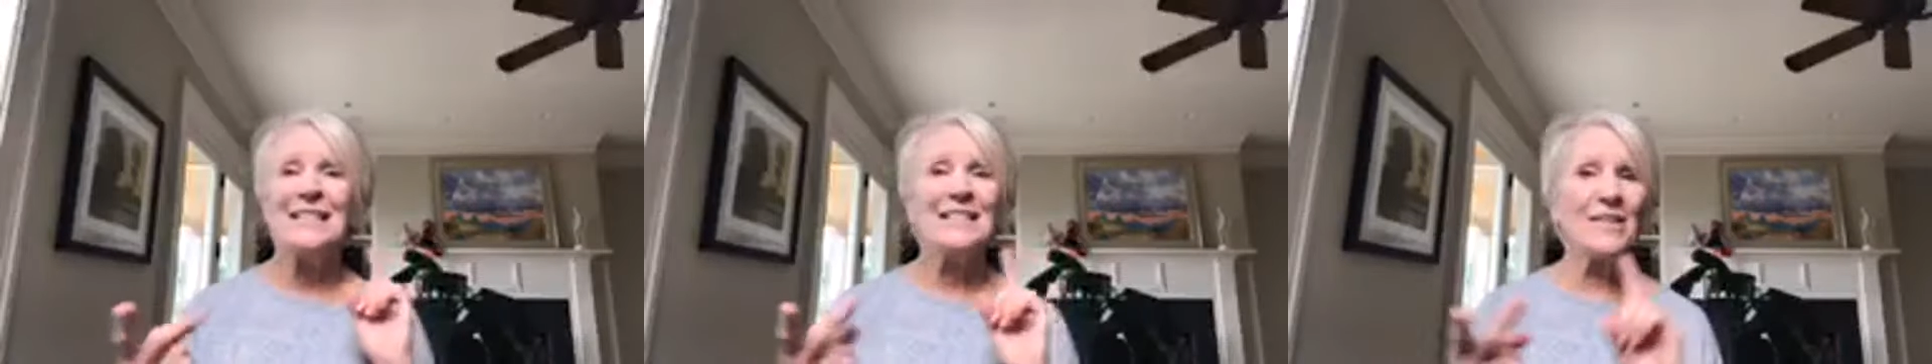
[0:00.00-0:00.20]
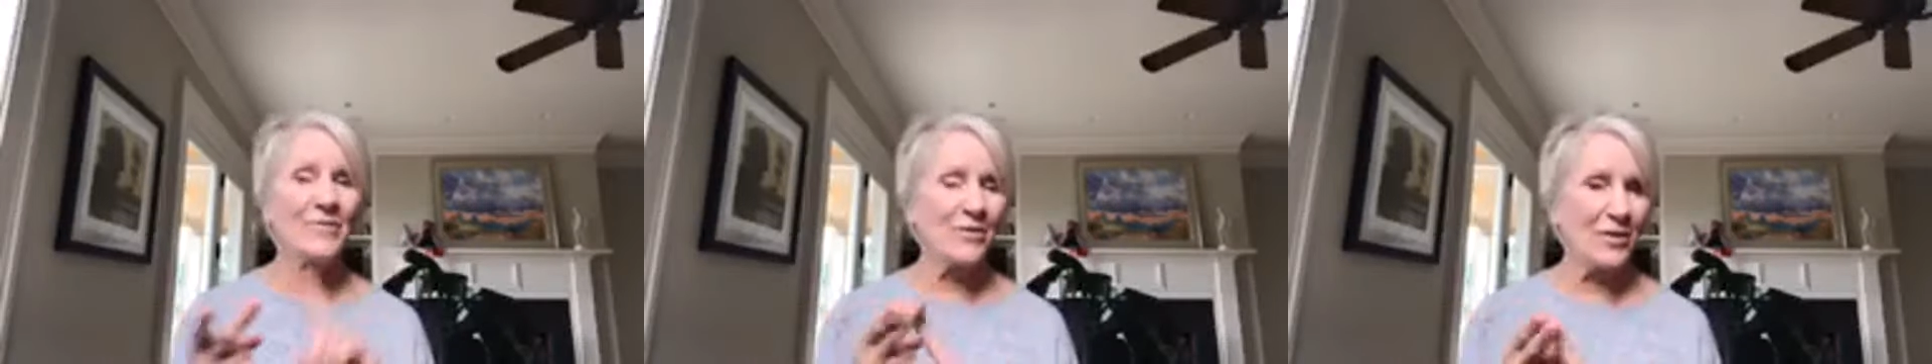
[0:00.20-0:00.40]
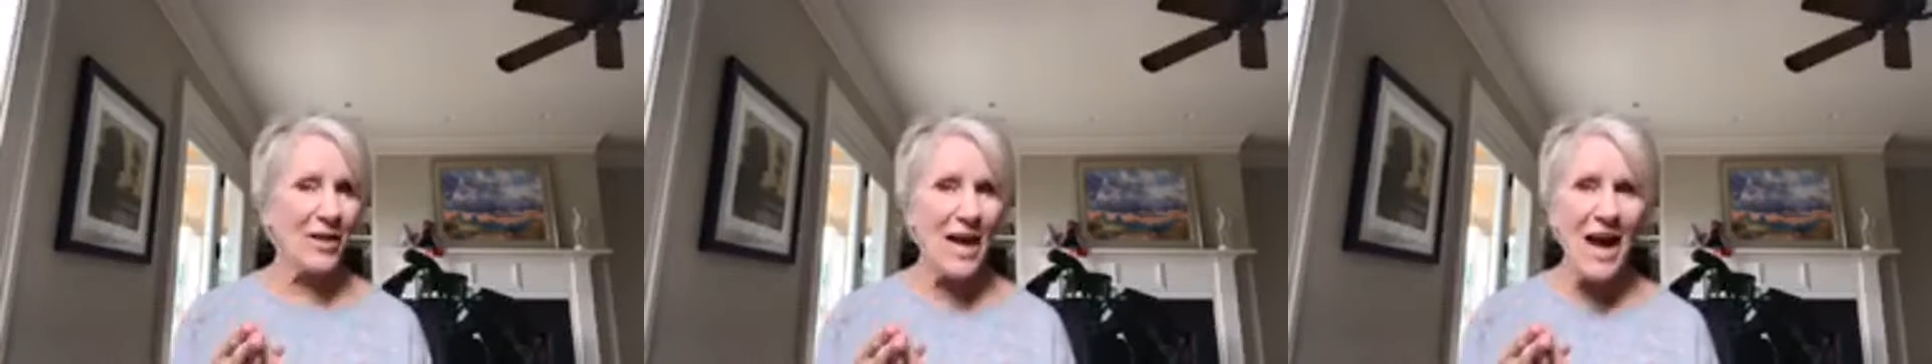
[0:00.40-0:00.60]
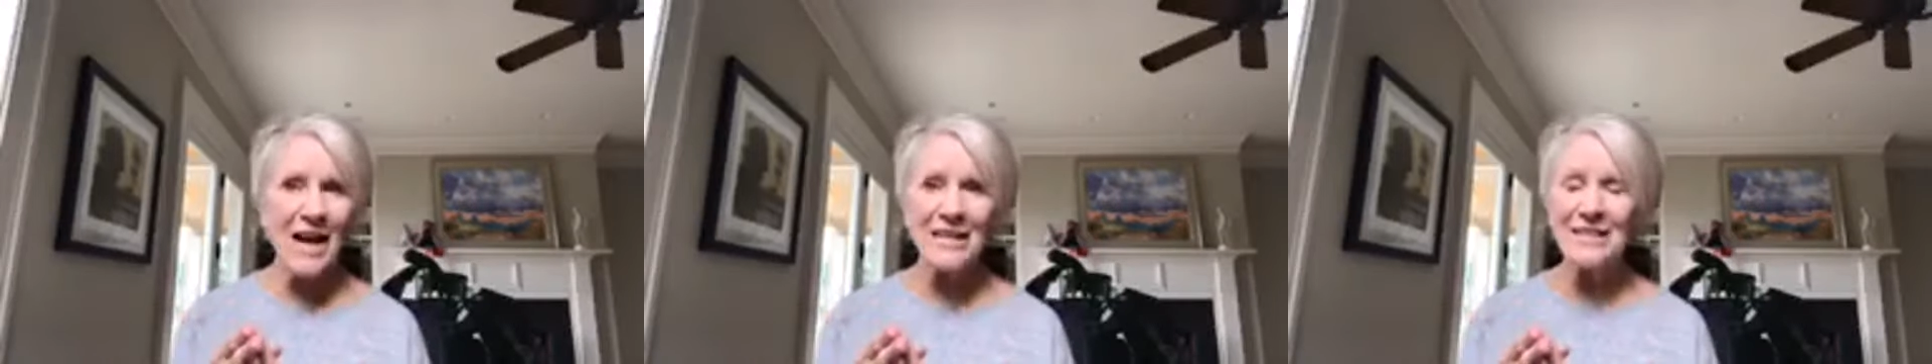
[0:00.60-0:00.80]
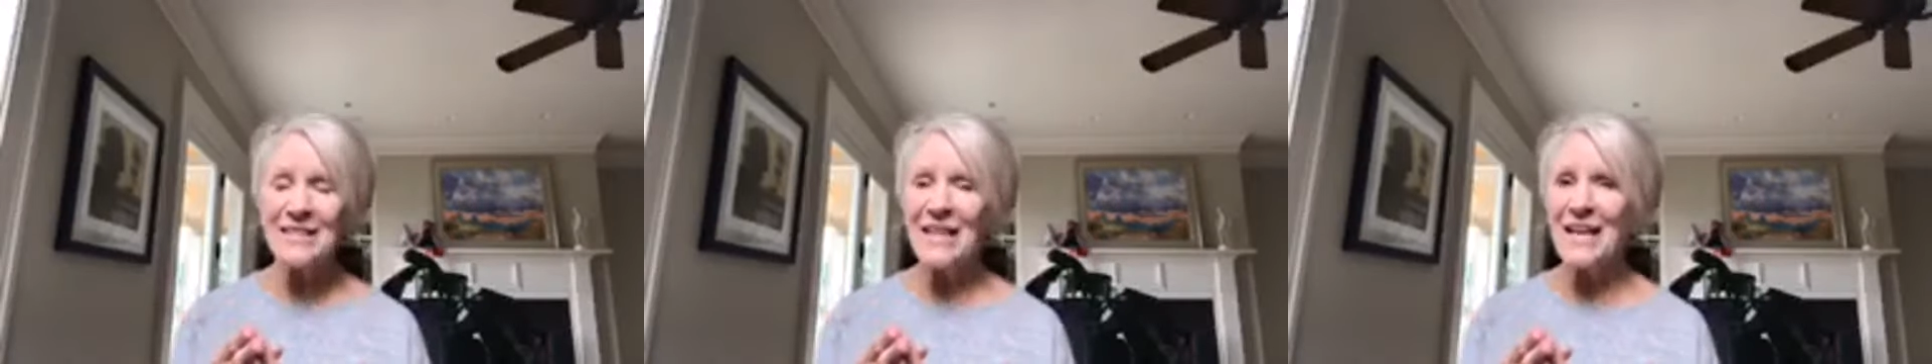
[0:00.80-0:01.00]
different
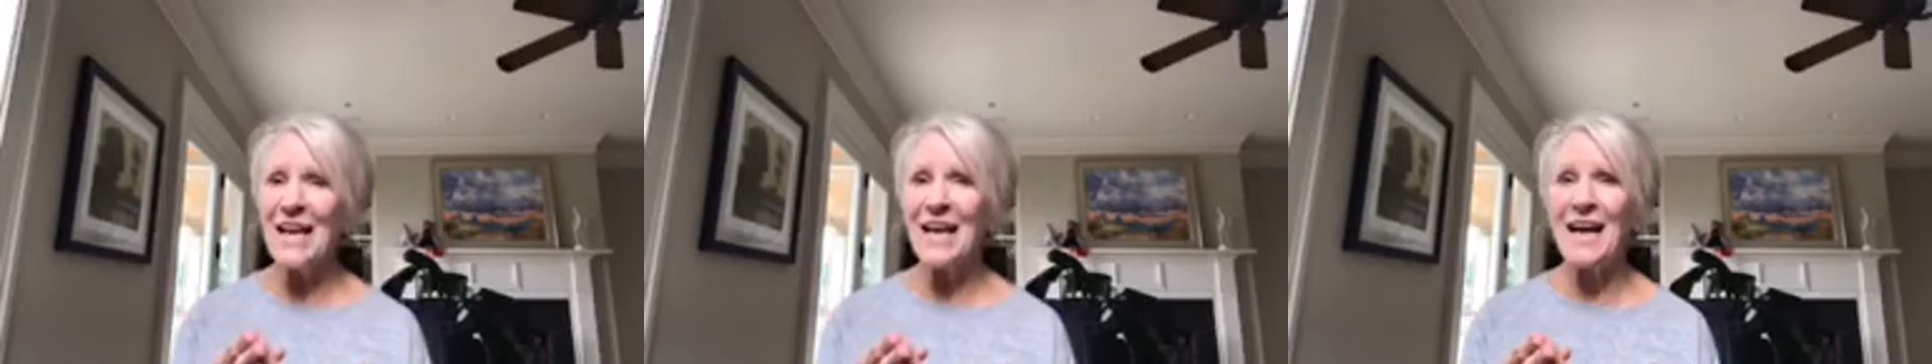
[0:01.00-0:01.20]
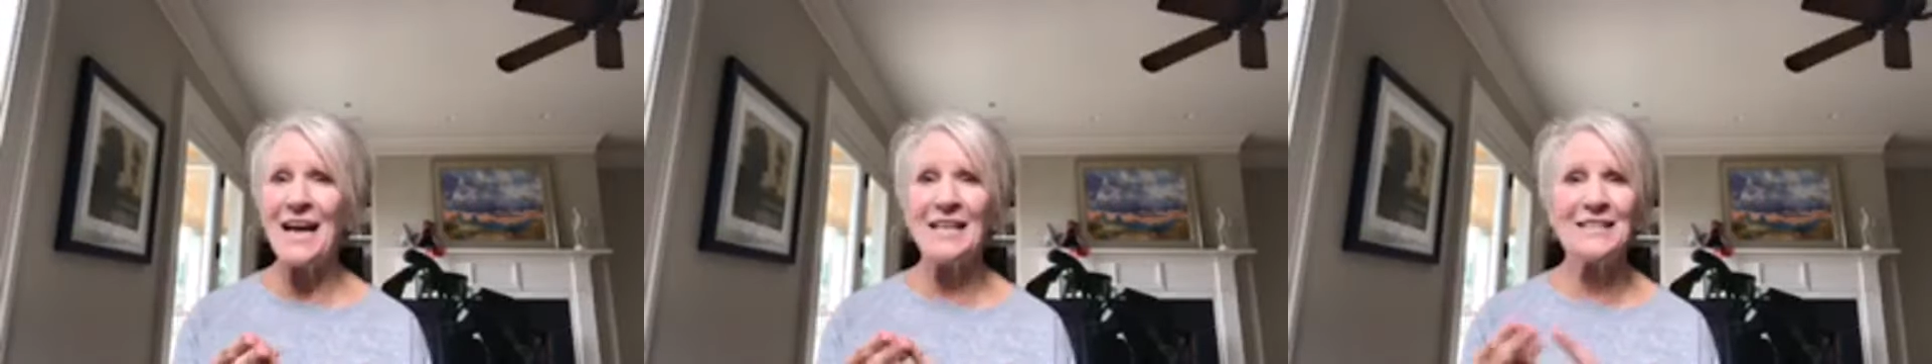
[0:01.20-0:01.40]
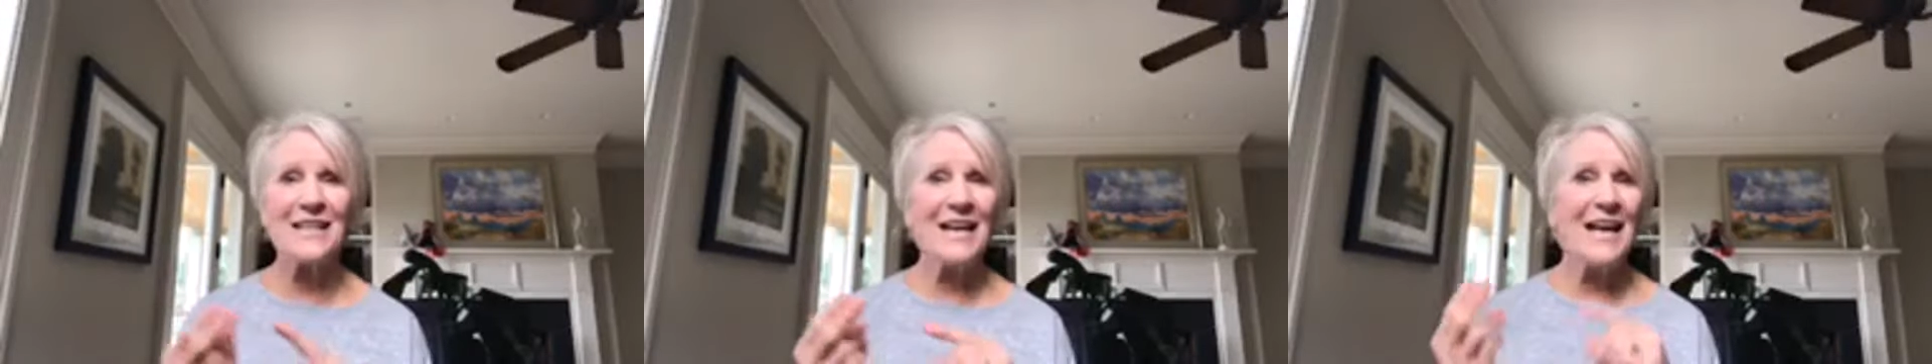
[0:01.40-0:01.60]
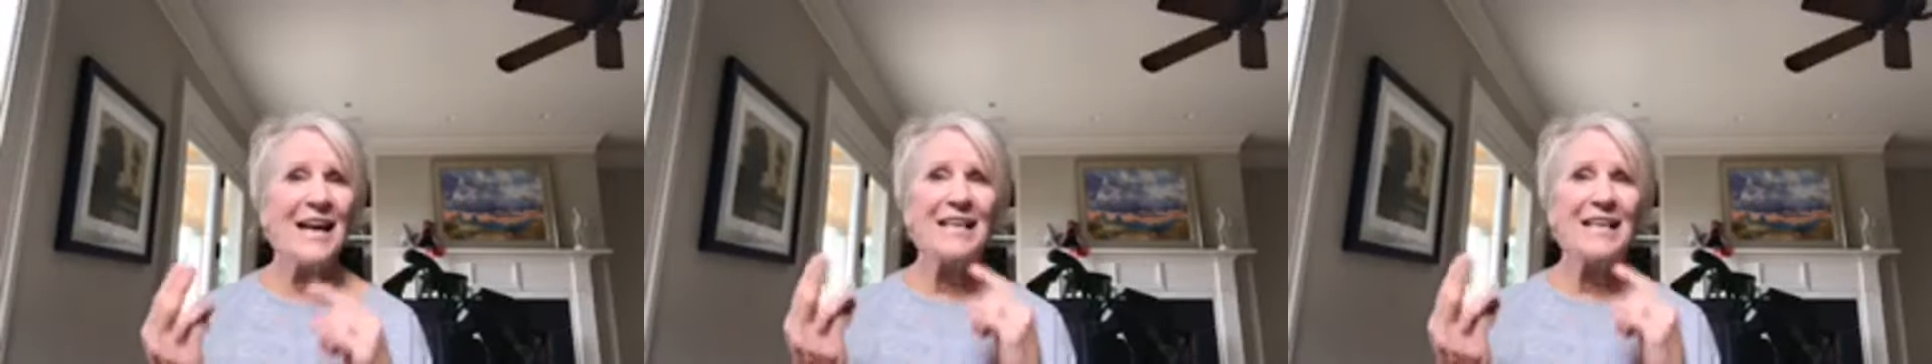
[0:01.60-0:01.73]
content,